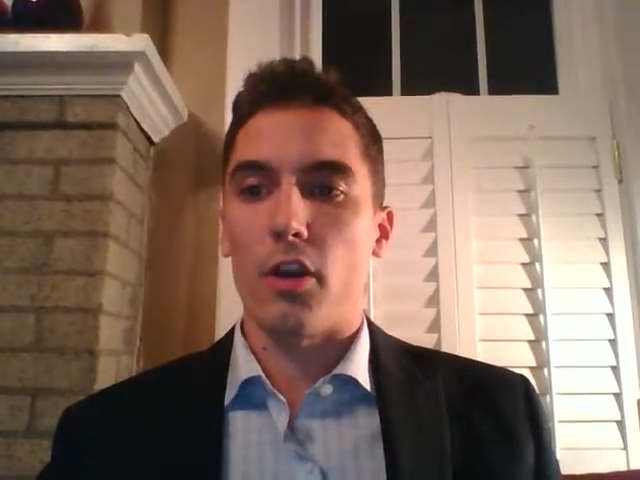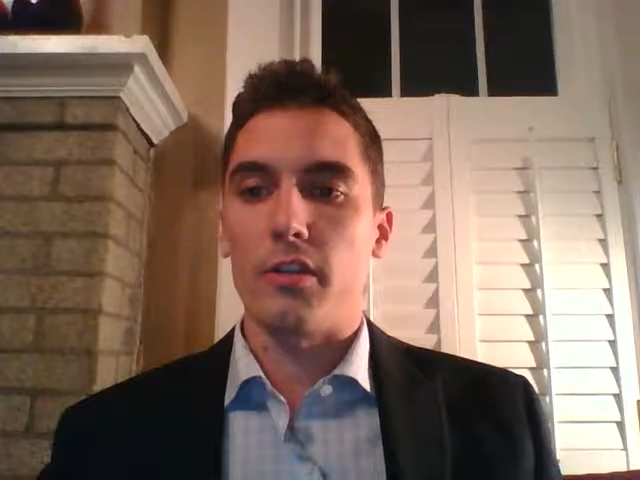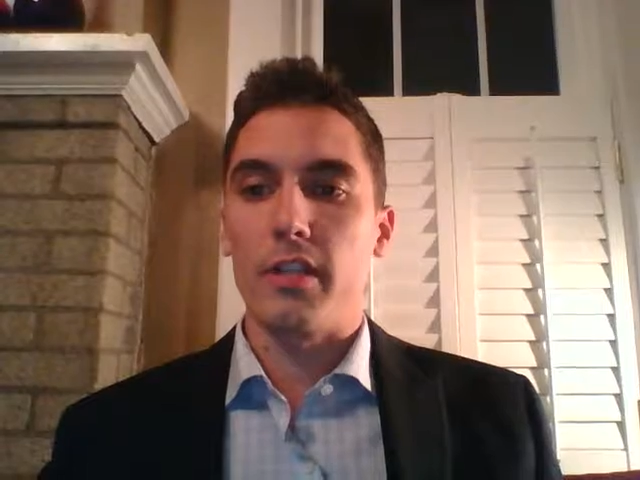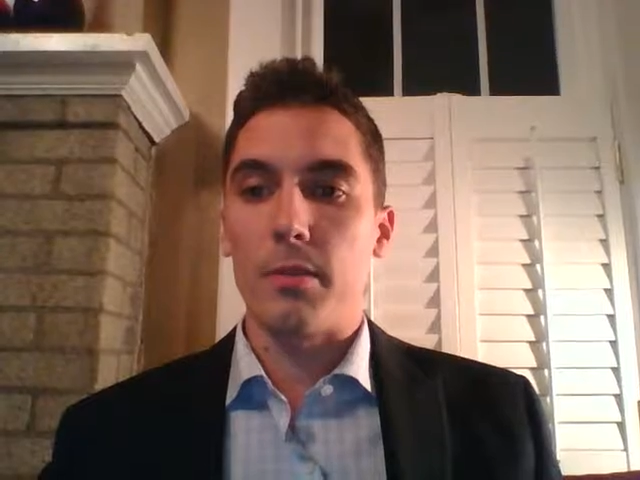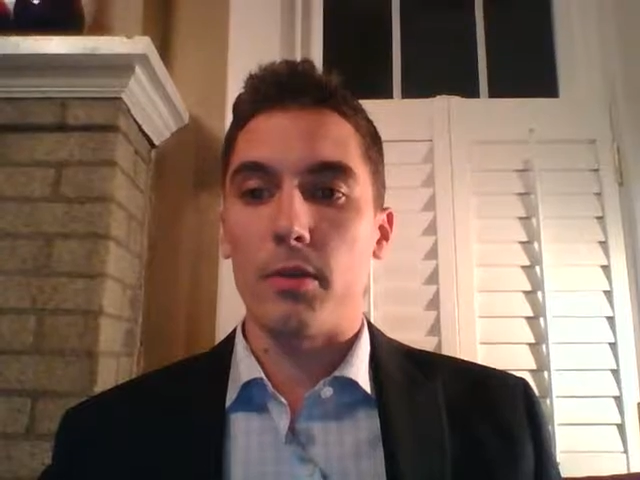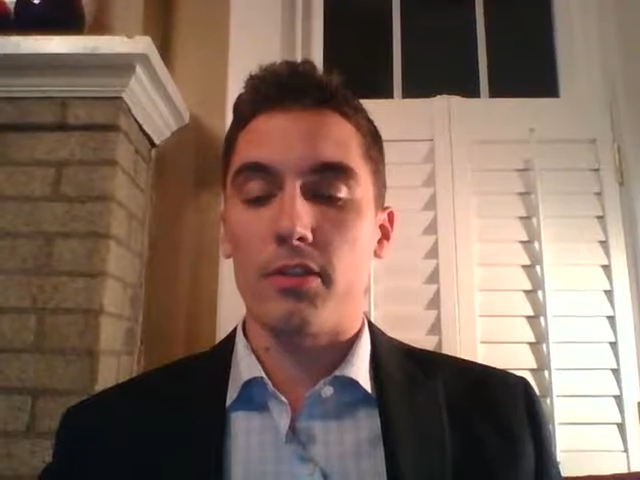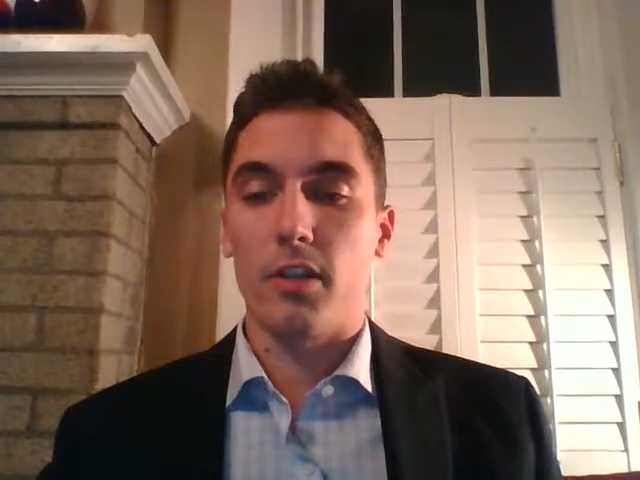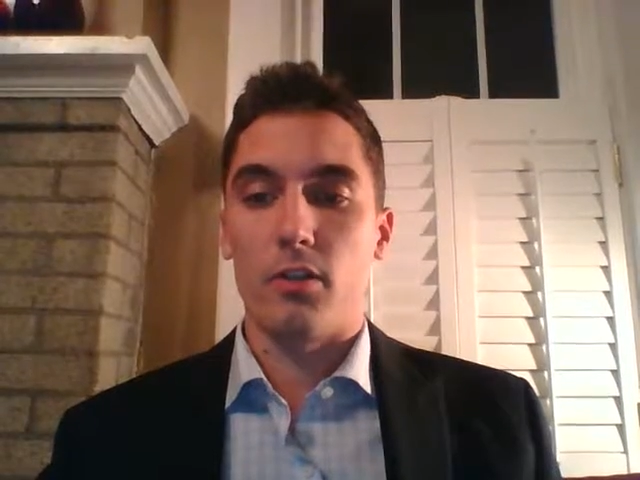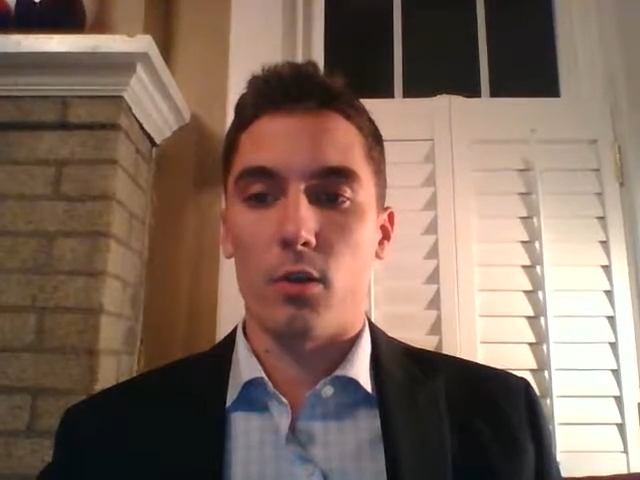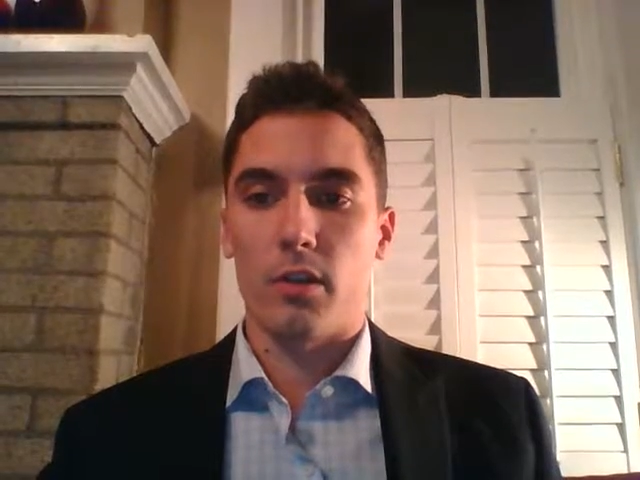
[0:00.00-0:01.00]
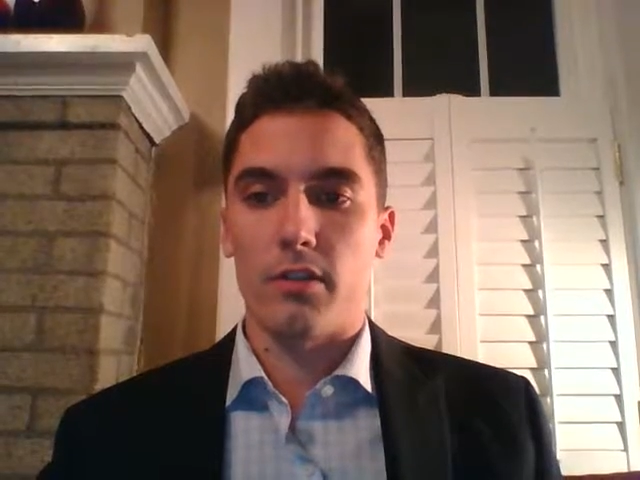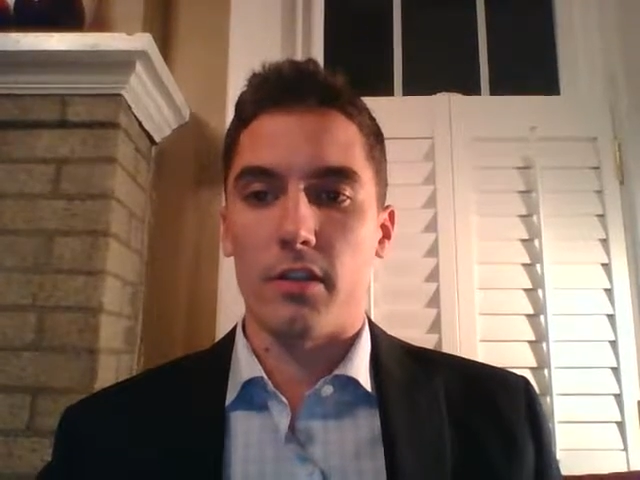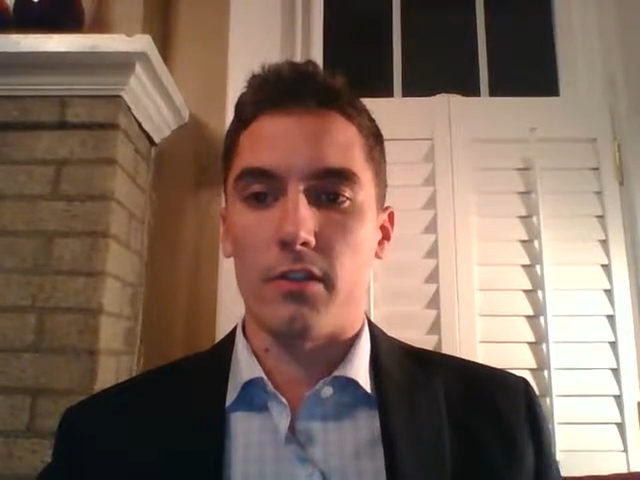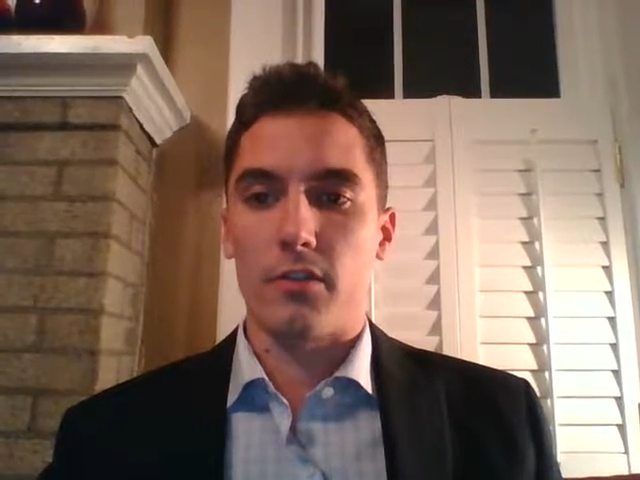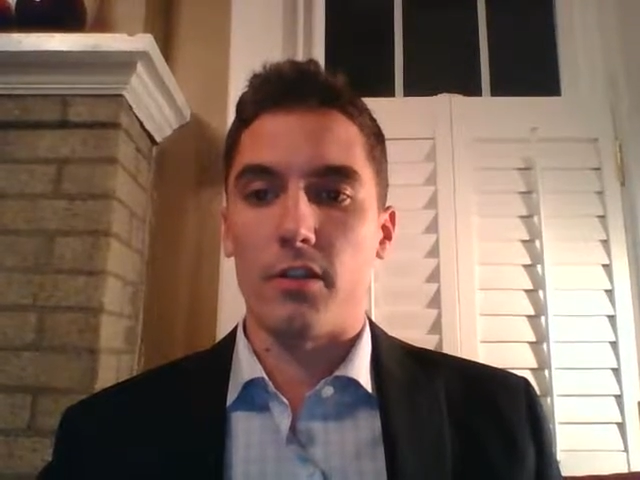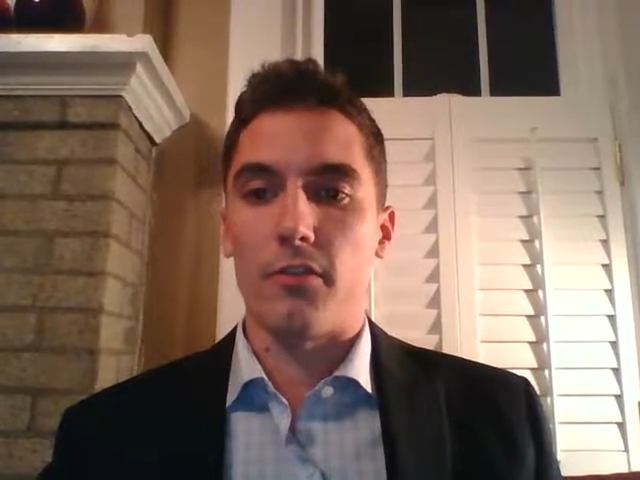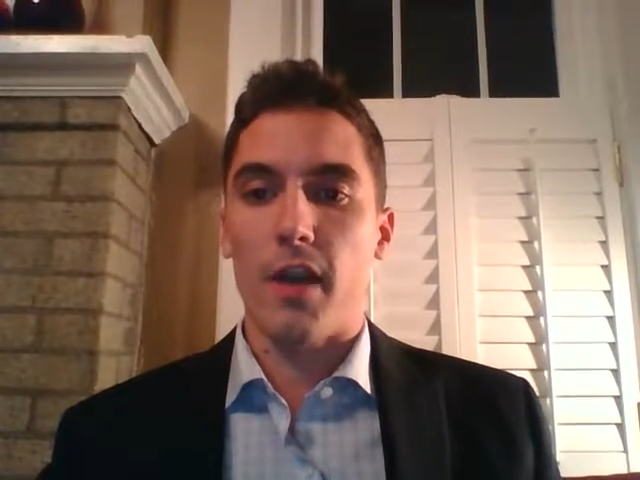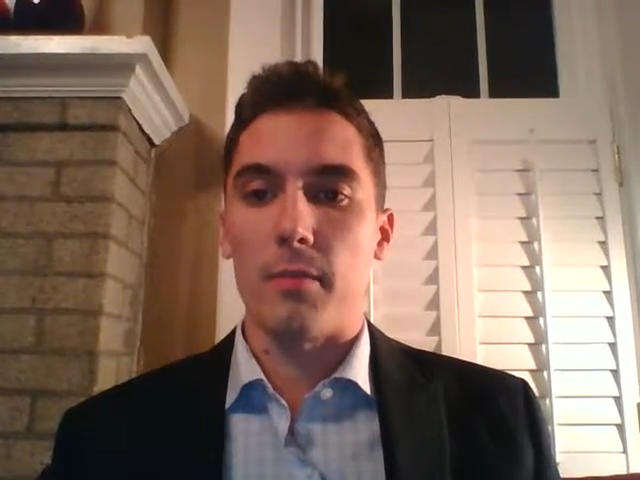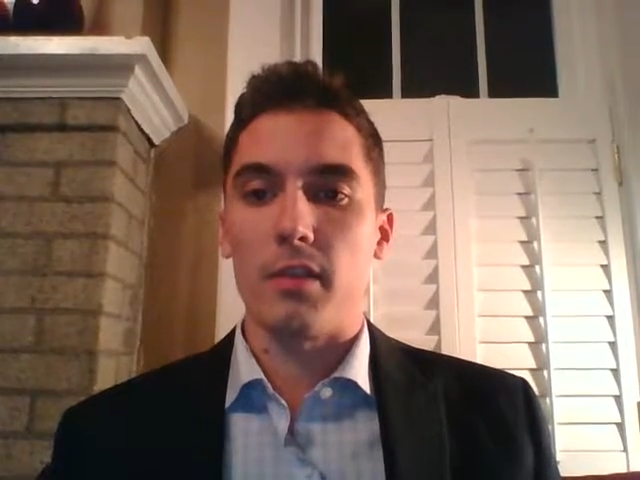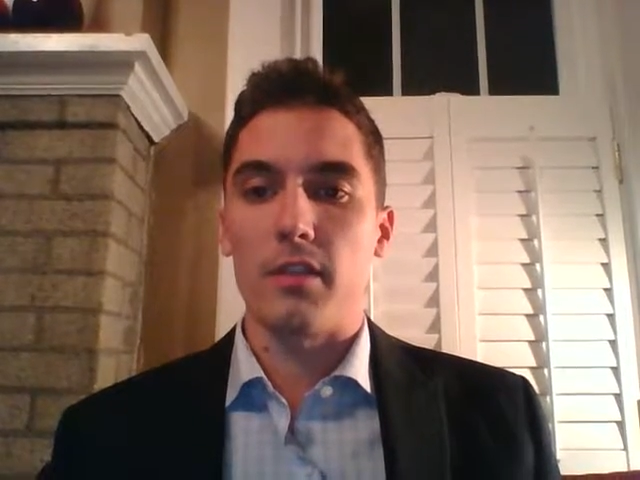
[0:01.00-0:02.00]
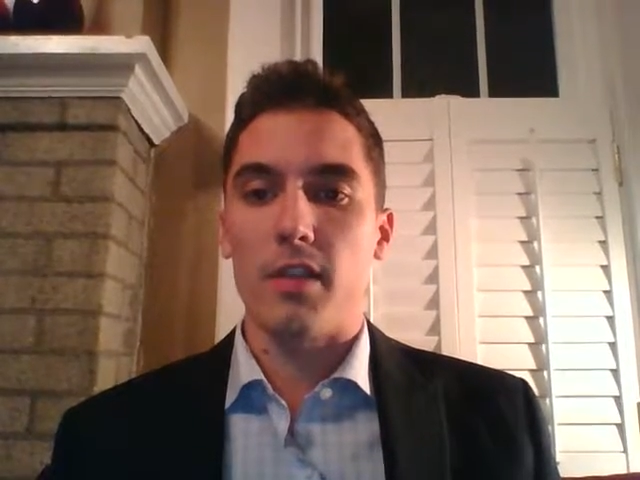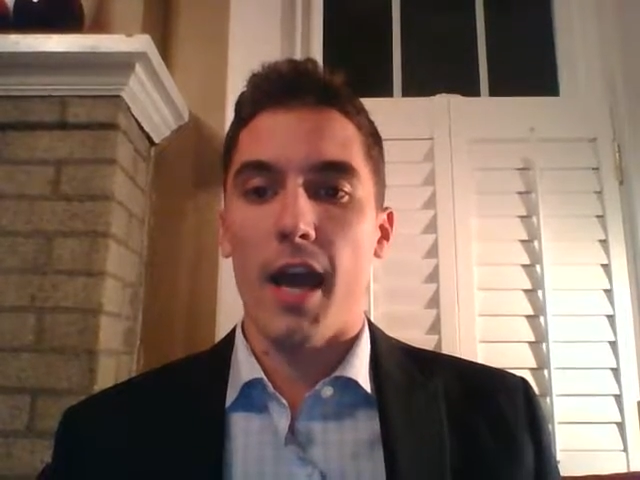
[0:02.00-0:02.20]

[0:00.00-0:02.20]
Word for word: deepest condolences to the families